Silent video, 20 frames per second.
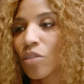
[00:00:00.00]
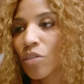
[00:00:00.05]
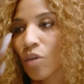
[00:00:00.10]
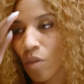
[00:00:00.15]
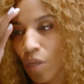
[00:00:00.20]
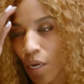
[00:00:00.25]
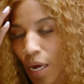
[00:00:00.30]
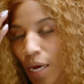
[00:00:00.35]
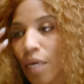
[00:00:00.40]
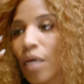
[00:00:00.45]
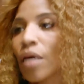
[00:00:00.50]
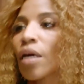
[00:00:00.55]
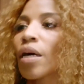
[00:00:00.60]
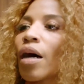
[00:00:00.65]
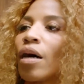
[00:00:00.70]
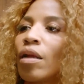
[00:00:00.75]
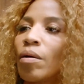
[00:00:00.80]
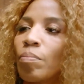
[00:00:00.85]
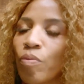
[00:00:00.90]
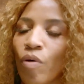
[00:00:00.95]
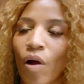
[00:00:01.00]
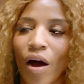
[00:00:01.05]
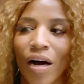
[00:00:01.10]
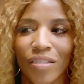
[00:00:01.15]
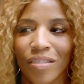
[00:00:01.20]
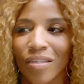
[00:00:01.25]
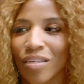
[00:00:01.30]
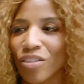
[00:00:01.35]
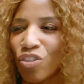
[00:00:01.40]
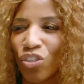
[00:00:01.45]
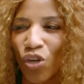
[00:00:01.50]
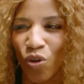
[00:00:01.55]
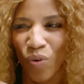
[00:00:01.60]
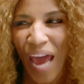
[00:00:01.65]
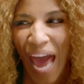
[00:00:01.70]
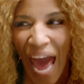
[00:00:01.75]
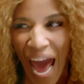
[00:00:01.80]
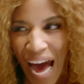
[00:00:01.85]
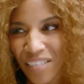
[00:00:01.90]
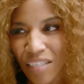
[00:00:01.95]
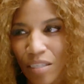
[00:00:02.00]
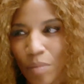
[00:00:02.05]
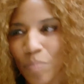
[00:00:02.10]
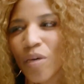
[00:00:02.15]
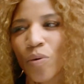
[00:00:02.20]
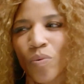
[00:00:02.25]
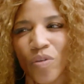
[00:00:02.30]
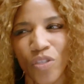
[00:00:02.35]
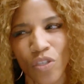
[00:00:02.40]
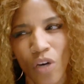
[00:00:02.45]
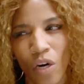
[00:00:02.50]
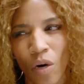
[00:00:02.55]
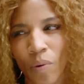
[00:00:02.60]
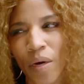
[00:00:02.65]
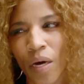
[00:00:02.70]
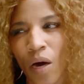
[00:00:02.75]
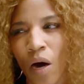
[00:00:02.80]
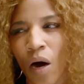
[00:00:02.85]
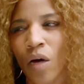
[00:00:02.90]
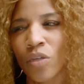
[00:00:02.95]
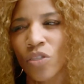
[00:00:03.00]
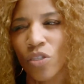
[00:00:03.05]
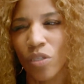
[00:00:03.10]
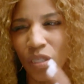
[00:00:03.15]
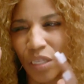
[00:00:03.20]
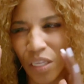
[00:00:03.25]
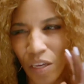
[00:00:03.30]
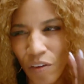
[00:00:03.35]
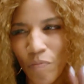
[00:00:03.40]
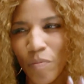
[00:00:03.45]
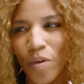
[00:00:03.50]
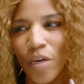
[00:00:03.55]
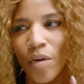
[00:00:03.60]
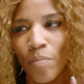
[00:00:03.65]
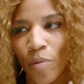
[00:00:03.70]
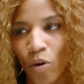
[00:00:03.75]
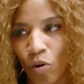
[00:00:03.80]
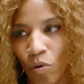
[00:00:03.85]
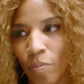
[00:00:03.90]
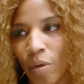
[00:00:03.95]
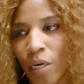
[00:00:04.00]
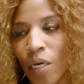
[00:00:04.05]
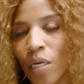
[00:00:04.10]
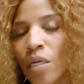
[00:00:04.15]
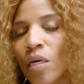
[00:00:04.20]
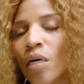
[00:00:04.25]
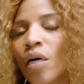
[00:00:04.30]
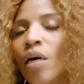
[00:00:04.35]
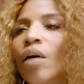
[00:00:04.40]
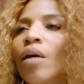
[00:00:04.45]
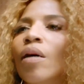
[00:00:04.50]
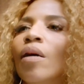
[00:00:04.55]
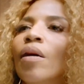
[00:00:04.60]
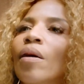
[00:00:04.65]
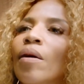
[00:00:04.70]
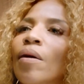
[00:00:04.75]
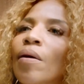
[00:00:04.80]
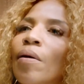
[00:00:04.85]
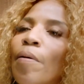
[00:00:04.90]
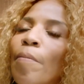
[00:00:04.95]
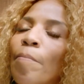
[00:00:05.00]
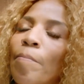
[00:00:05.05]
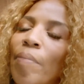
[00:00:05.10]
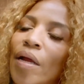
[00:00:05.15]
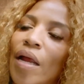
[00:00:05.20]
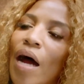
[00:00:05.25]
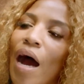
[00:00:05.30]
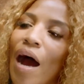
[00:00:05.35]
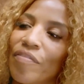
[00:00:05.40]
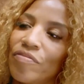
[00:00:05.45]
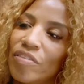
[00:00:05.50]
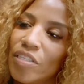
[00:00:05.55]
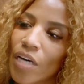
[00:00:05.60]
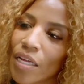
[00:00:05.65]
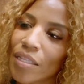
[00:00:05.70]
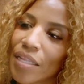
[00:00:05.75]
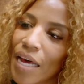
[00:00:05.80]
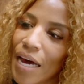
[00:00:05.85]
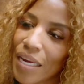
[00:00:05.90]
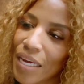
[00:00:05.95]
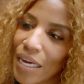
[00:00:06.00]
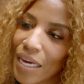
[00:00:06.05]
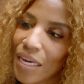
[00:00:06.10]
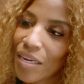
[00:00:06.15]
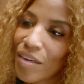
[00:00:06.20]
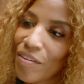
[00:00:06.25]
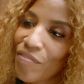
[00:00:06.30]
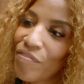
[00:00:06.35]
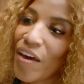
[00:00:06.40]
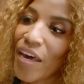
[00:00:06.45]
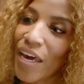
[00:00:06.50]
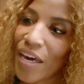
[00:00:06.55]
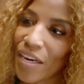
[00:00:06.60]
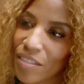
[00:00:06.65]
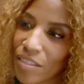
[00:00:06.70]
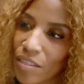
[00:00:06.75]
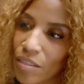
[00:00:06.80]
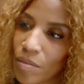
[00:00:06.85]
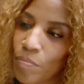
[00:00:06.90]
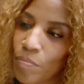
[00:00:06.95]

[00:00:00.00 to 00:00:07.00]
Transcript: so that I can kind of process. Don't ask me what's going on. Just give me a moment. But I've done that in advance,